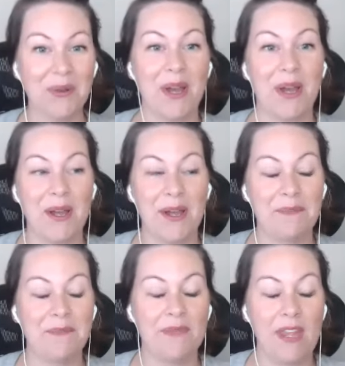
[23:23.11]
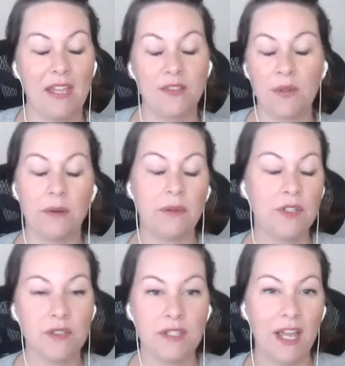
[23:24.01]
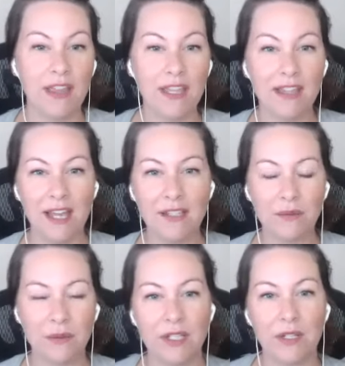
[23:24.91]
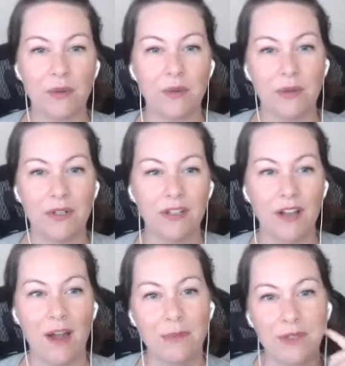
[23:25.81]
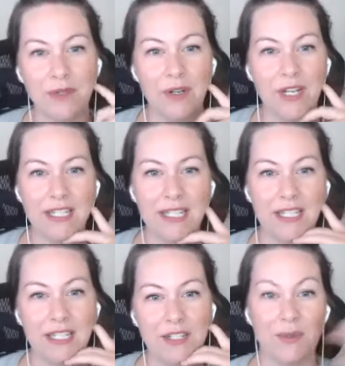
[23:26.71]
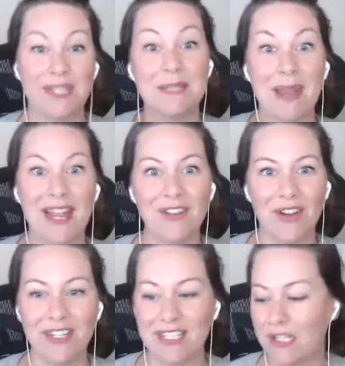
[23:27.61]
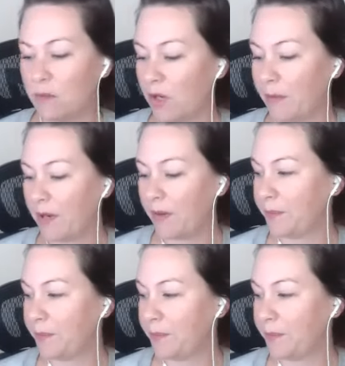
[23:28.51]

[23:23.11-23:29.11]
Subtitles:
And so I think that's a really cool opportunity to expand on, to hear more about.